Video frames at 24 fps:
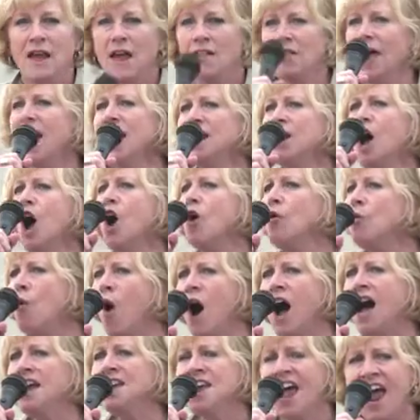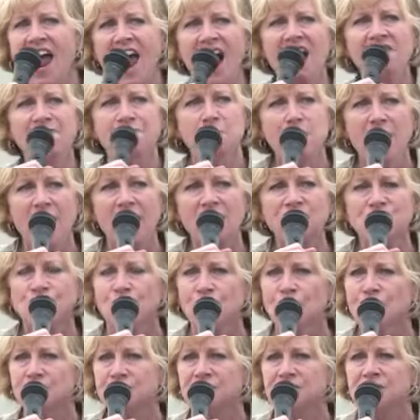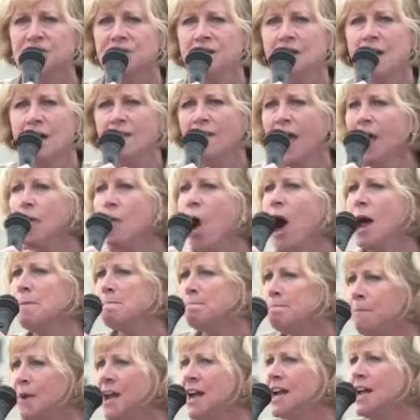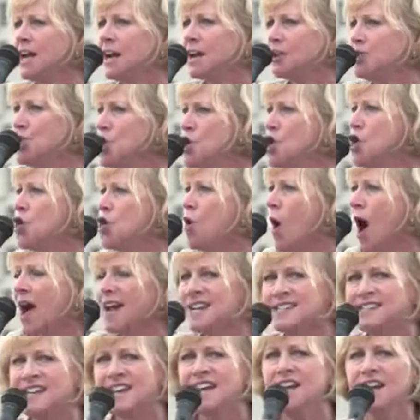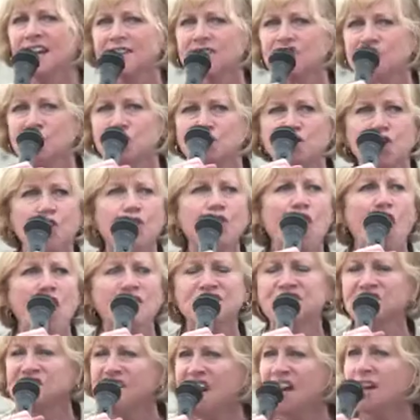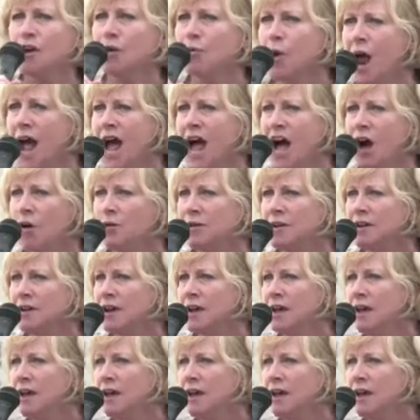They don't want half measures. They want big, new ideas to turn our state around.